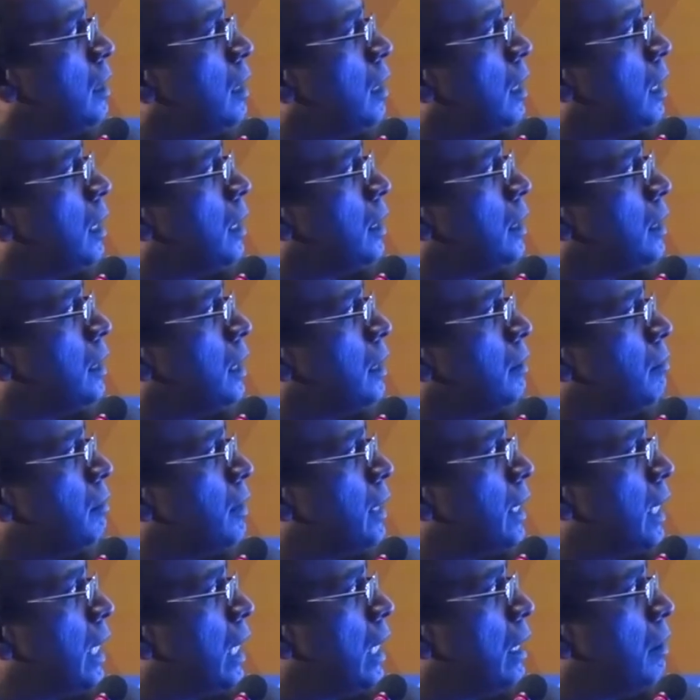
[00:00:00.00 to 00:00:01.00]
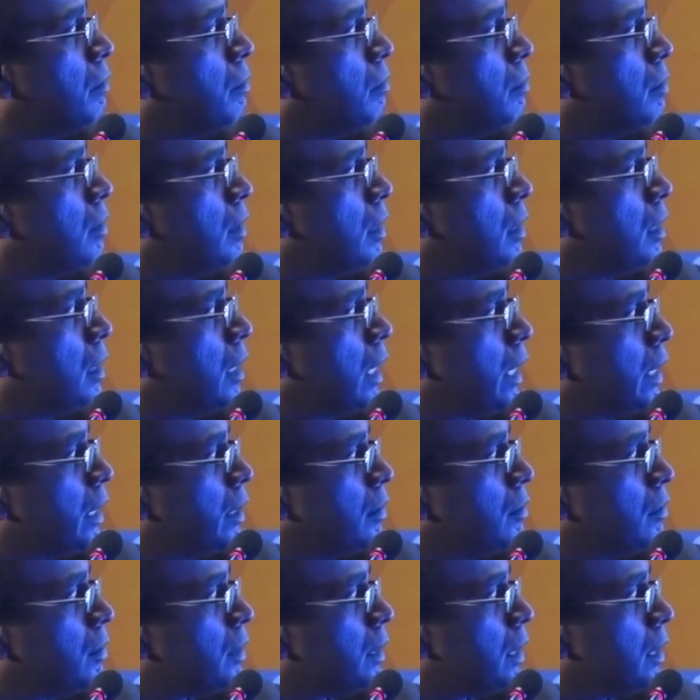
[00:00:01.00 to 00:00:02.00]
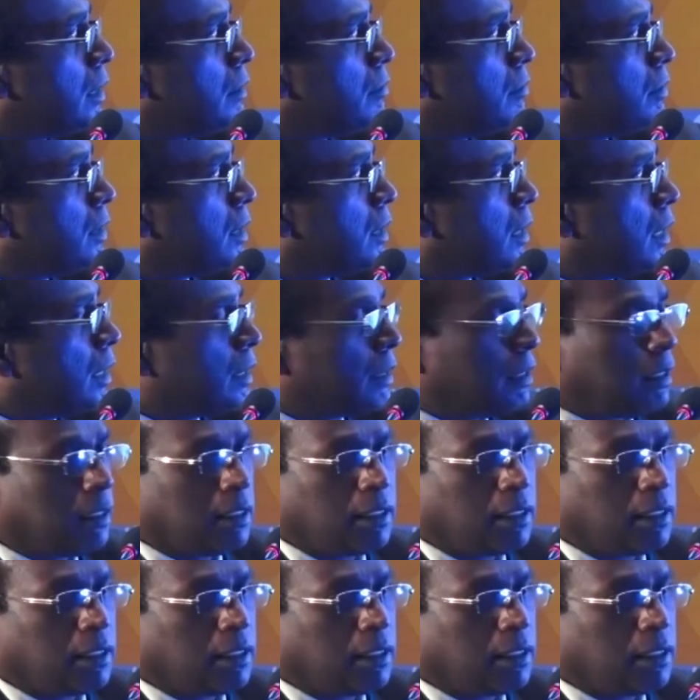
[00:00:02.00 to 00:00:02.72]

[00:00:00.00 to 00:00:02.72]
and then we have adenosine, which causes